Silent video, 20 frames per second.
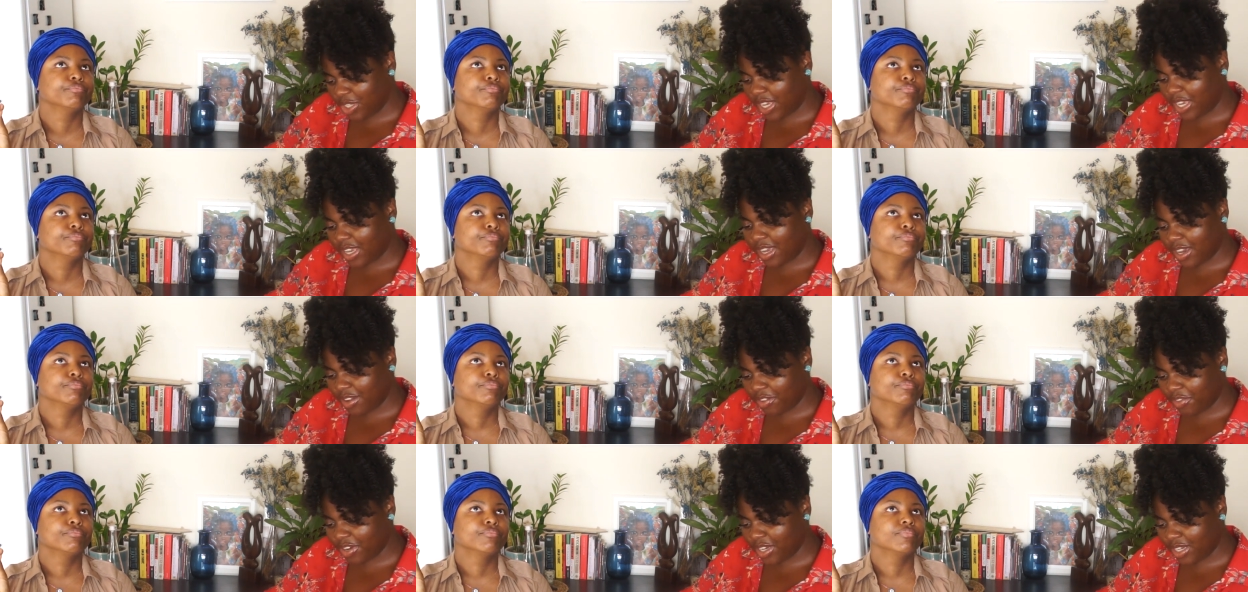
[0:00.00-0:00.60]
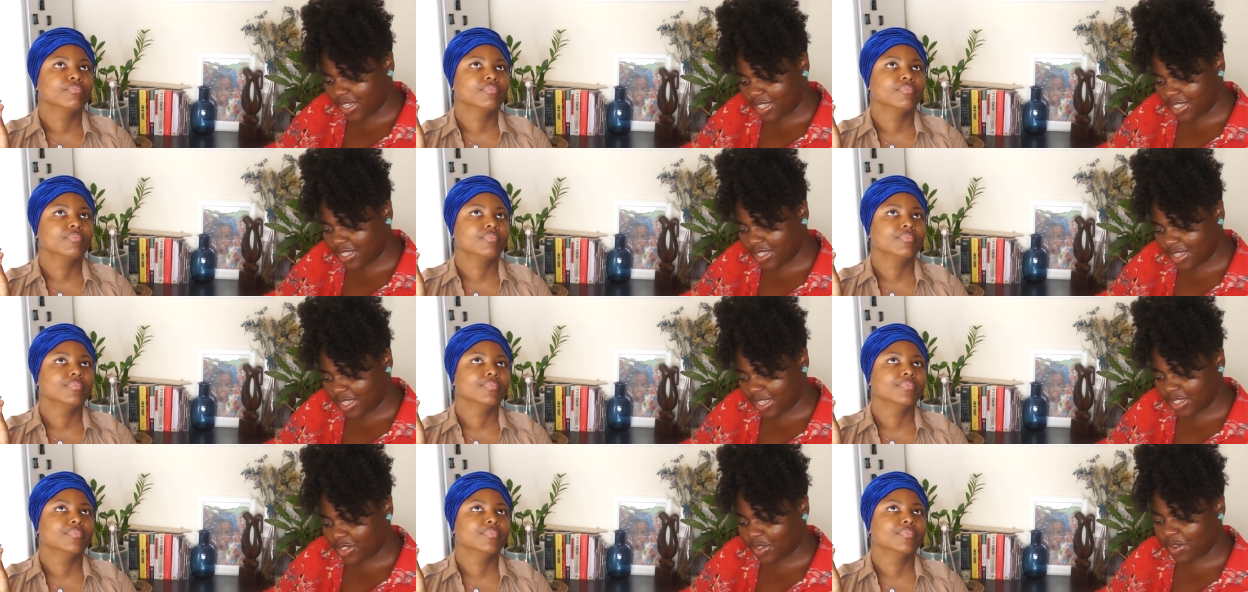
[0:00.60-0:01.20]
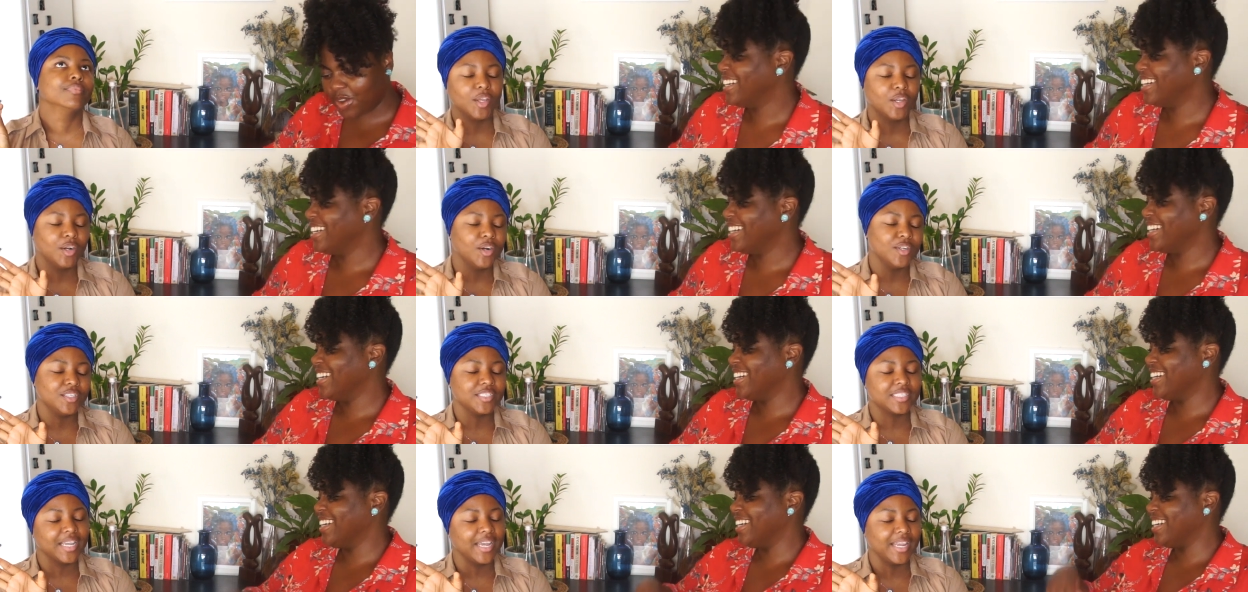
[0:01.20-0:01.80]
Speaker 1: Jay, I realise that that's your...
Speaker 2: The
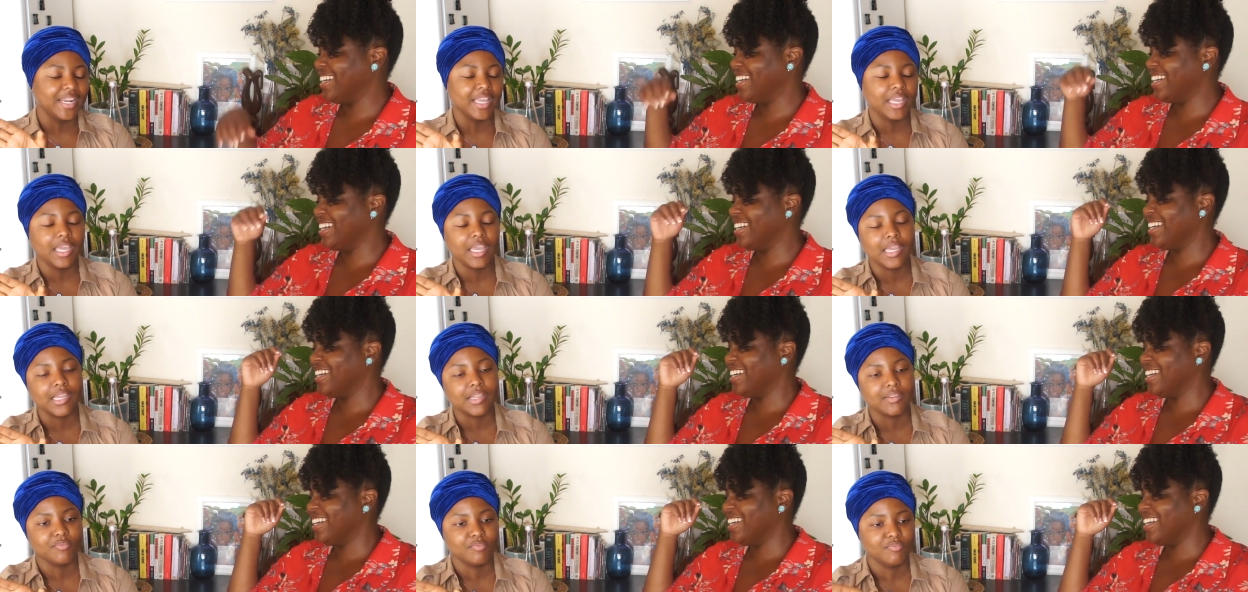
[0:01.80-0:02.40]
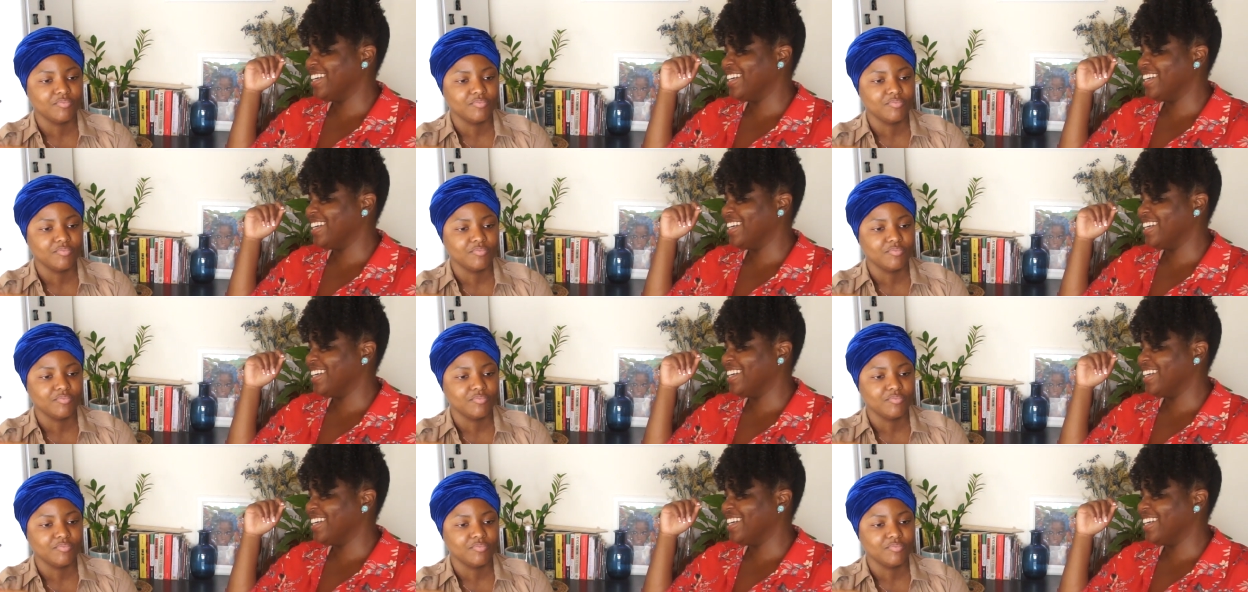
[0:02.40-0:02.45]
girl's gotta eat.